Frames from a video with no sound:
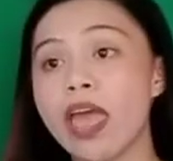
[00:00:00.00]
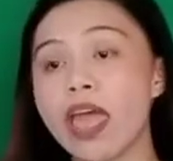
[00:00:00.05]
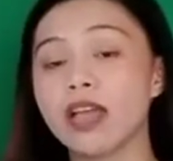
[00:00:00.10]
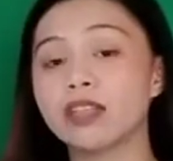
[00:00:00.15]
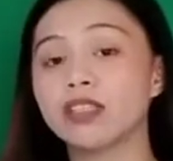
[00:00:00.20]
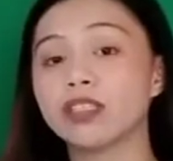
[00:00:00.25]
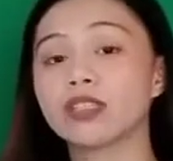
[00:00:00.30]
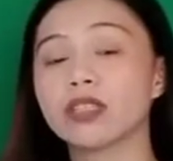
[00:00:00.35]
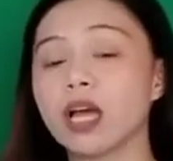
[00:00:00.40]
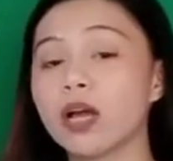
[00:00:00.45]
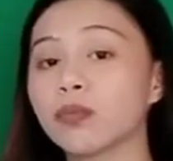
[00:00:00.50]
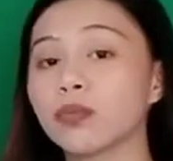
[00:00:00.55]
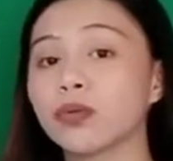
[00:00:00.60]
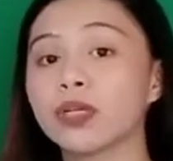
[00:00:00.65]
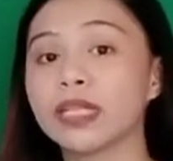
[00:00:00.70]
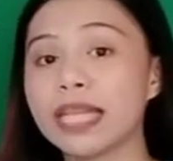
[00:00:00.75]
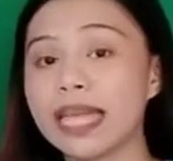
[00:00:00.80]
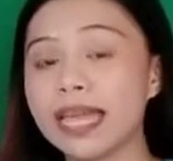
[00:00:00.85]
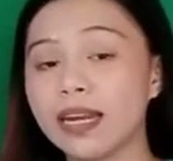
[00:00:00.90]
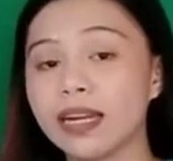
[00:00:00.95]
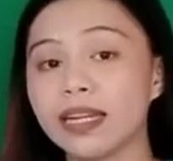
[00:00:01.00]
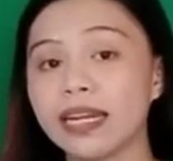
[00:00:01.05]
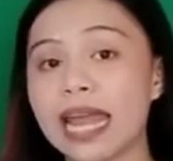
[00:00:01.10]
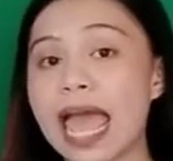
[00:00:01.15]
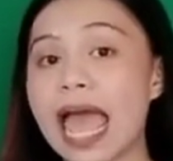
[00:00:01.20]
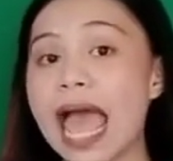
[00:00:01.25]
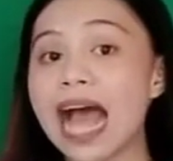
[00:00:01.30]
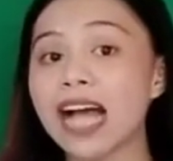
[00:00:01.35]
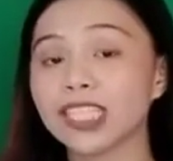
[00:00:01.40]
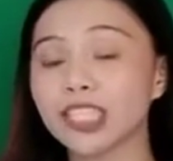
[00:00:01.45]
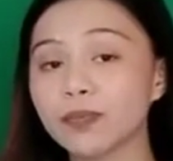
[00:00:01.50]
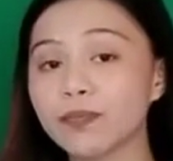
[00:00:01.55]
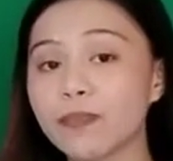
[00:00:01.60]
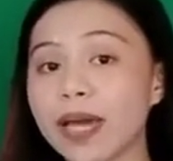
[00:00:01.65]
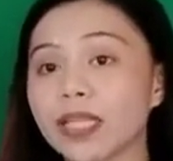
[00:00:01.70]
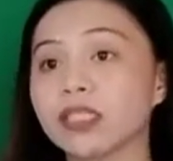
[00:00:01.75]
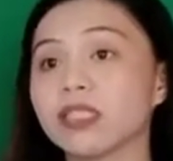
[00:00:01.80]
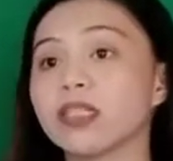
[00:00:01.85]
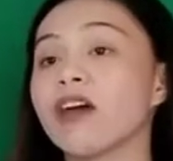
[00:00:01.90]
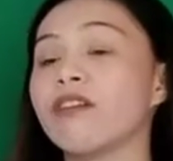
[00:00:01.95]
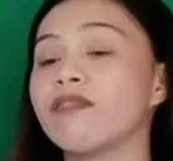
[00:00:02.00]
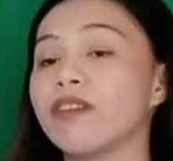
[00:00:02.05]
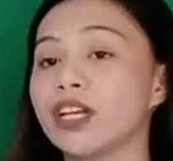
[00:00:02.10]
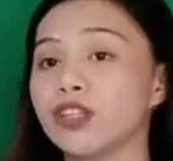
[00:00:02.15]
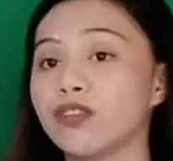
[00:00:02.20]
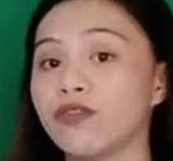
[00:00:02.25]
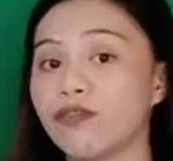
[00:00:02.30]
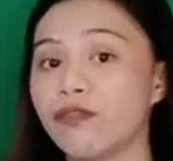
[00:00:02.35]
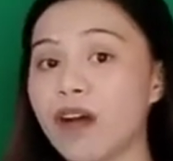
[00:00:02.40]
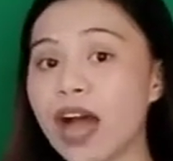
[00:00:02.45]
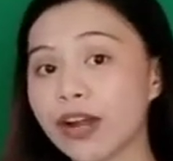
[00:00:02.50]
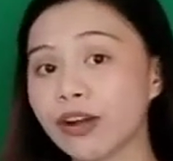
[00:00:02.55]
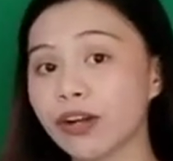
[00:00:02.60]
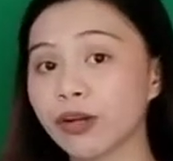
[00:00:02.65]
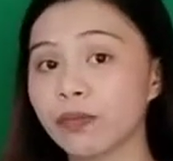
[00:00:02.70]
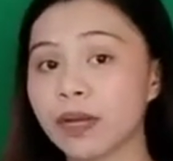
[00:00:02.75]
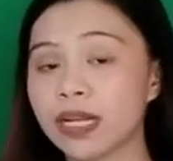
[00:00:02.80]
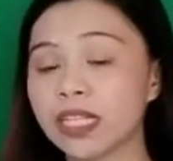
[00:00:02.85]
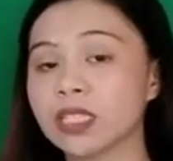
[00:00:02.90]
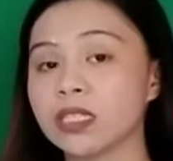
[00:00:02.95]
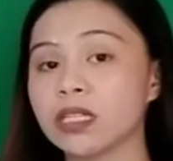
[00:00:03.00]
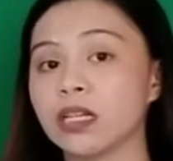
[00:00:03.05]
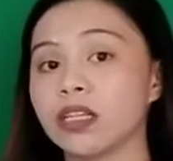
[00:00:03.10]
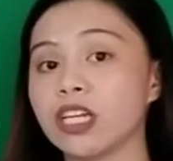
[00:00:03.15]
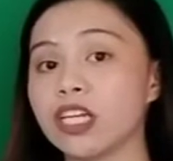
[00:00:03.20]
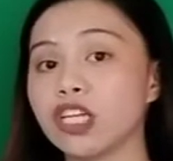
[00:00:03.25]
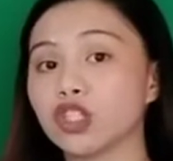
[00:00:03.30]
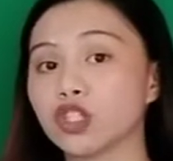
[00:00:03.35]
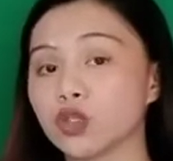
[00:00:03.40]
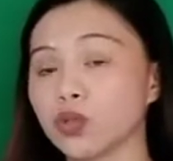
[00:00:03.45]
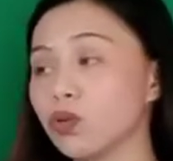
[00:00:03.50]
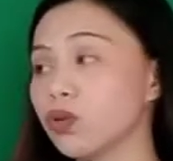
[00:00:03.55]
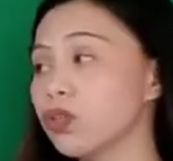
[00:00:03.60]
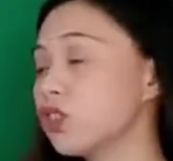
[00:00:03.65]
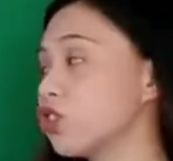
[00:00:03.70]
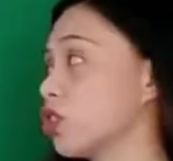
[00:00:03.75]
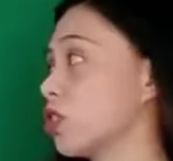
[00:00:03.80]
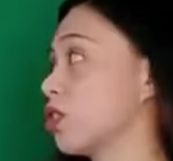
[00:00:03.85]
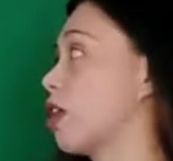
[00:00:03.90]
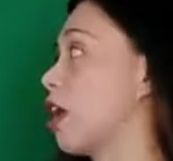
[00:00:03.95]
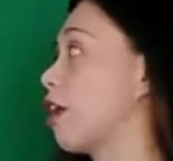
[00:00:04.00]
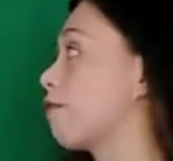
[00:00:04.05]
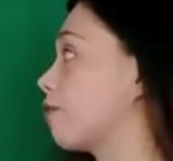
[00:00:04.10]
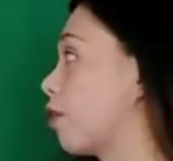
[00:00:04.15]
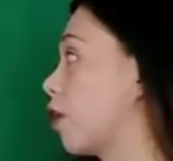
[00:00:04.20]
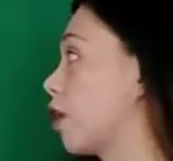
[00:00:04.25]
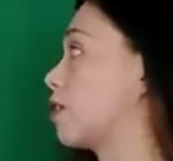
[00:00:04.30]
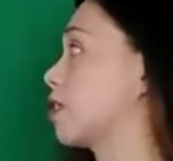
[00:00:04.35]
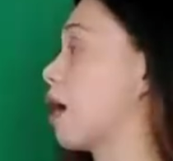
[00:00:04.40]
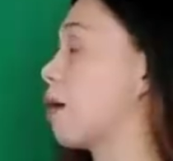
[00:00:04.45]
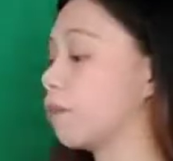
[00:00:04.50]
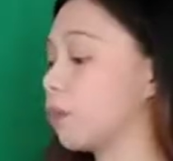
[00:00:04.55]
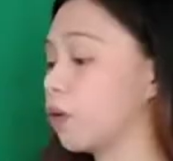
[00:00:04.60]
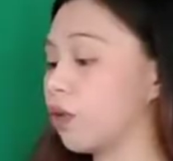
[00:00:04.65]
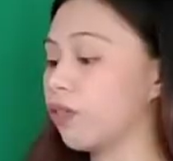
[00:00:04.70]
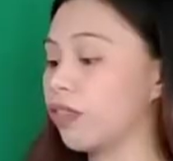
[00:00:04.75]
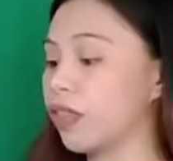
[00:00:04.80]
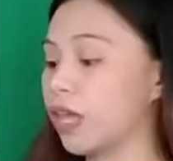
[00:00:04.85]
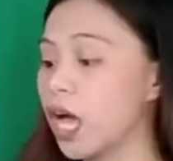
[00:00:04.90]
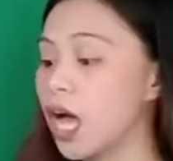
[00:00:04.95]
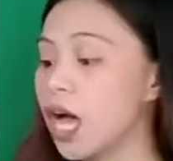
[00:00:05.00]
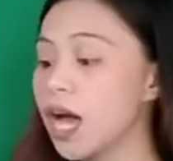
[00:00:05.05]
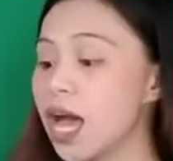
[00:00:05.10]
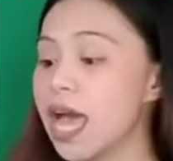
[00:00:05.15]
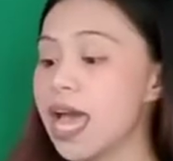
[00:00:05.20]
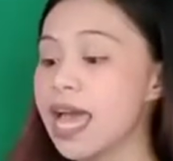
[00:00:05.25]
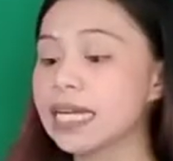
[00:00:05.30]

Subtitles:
in some related aspects of environmental issues, just like for example the